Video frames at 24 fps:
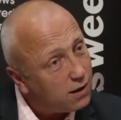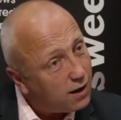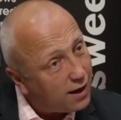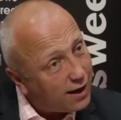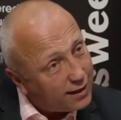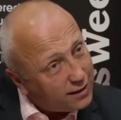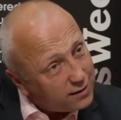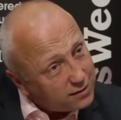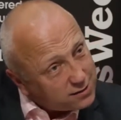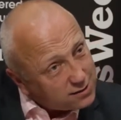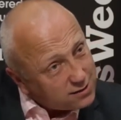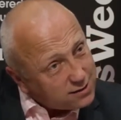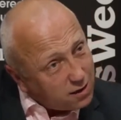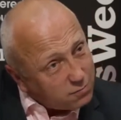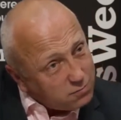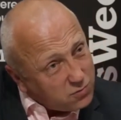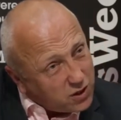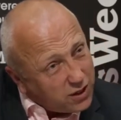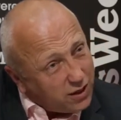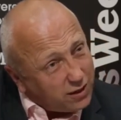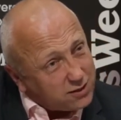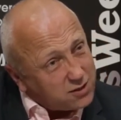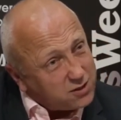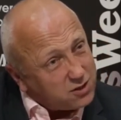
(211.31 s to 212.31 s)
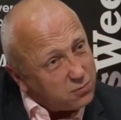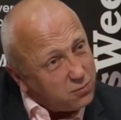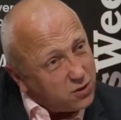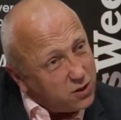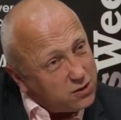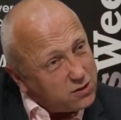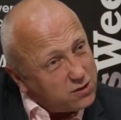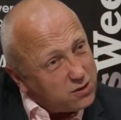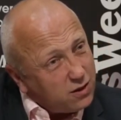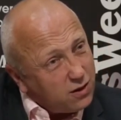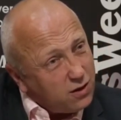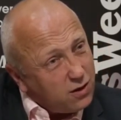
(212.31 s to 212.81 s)
And in some
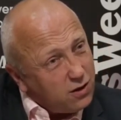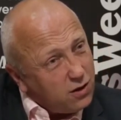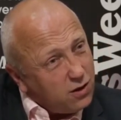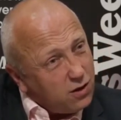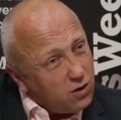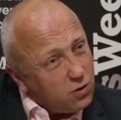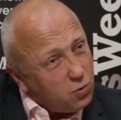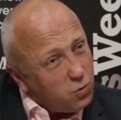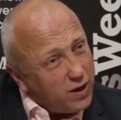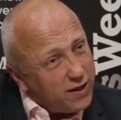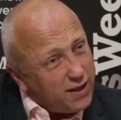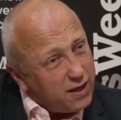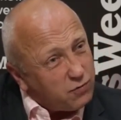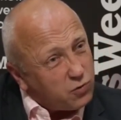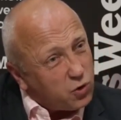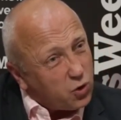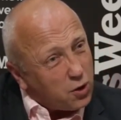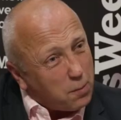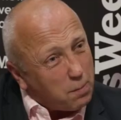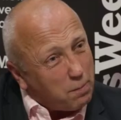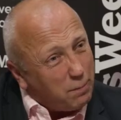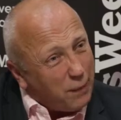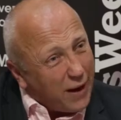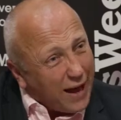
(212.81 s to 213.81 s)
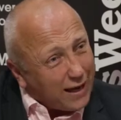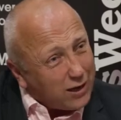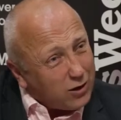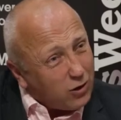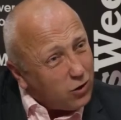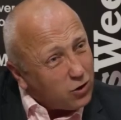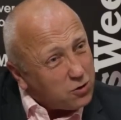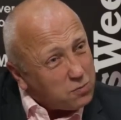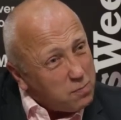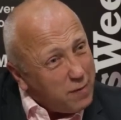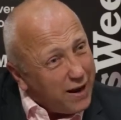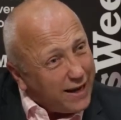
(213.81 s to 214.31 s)
customers, where they've got a
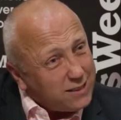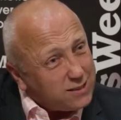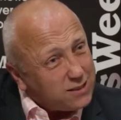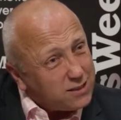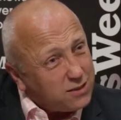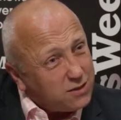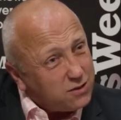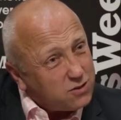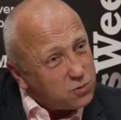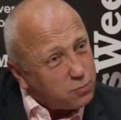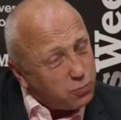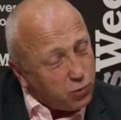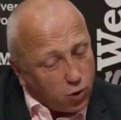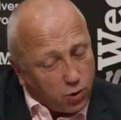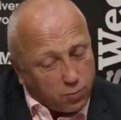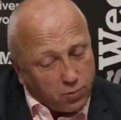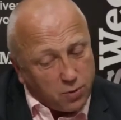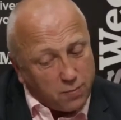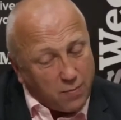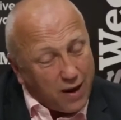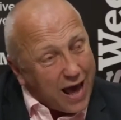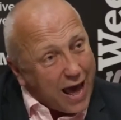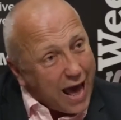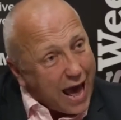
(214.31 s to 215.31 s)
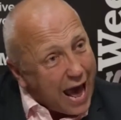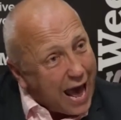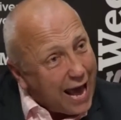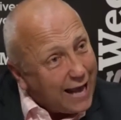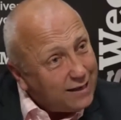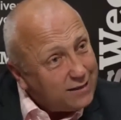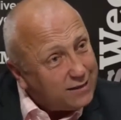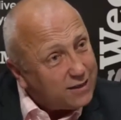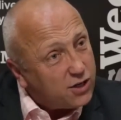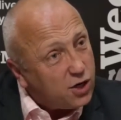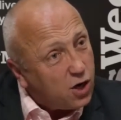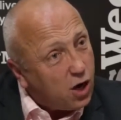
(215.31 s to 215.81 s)
backlog maintenance problem
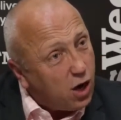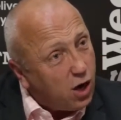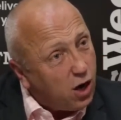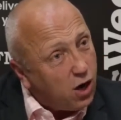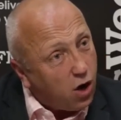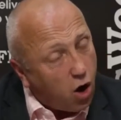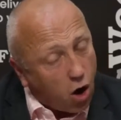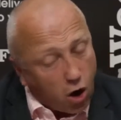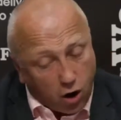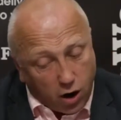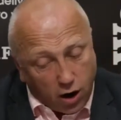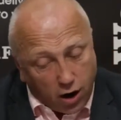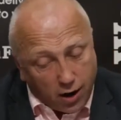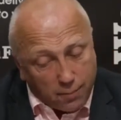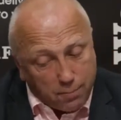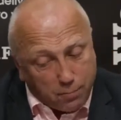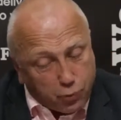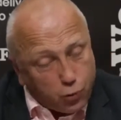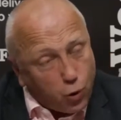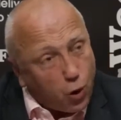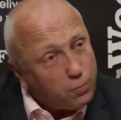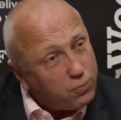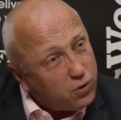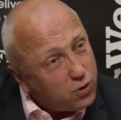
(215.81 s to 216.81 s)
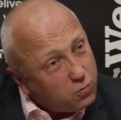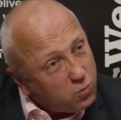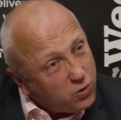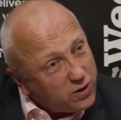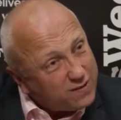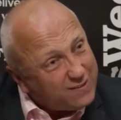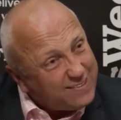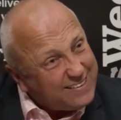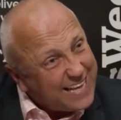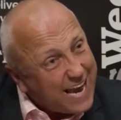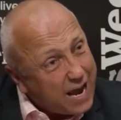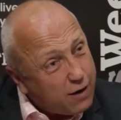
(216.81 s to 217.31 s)
and a problem
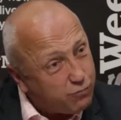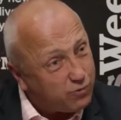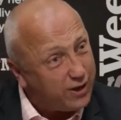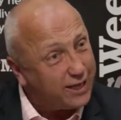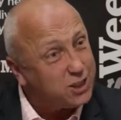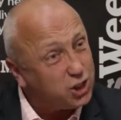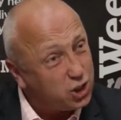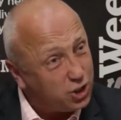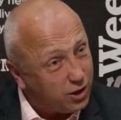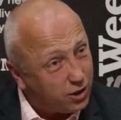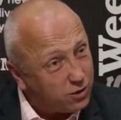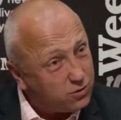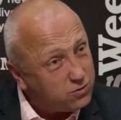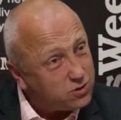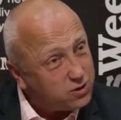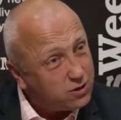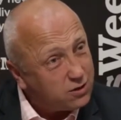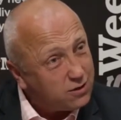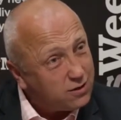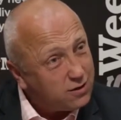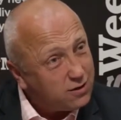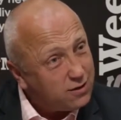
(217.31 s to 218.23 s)
with debt ratios,